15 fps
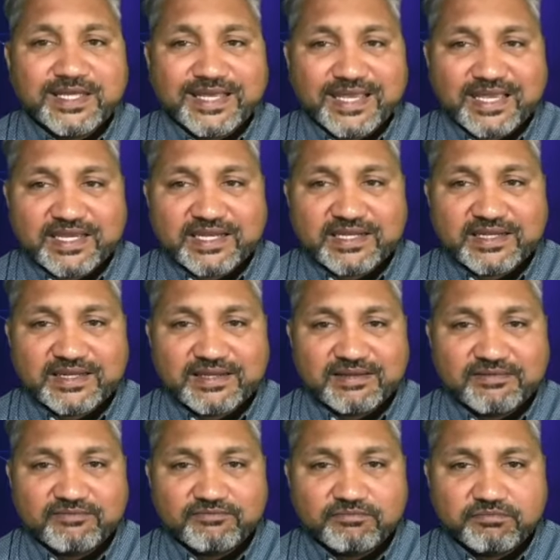and
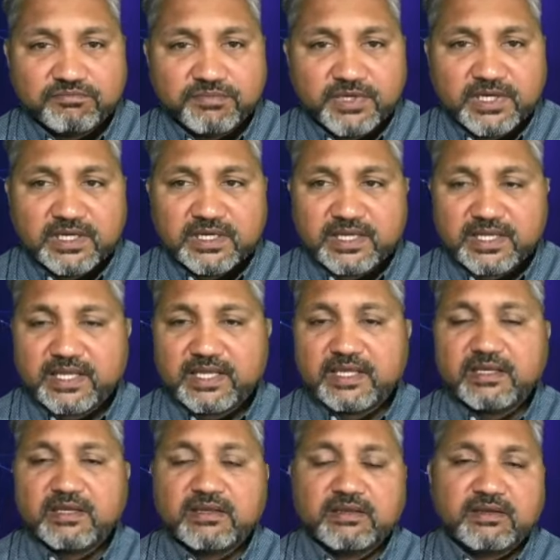build
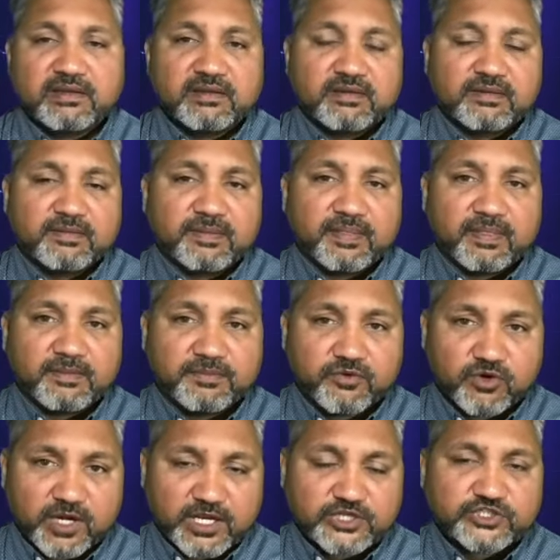a
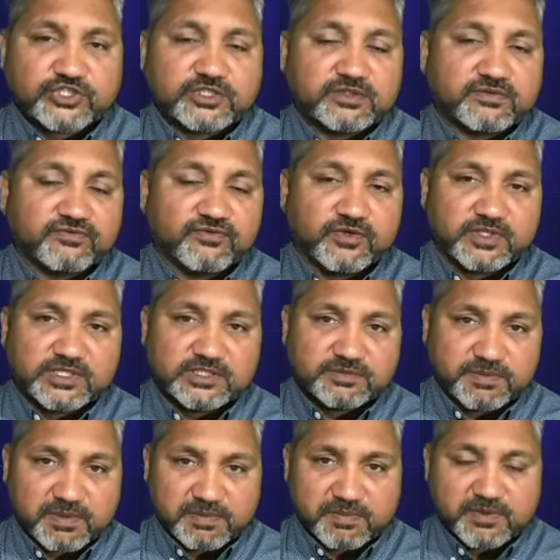protection for these
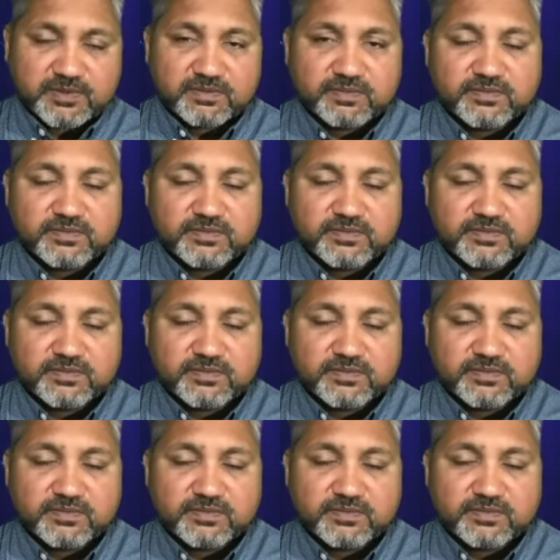people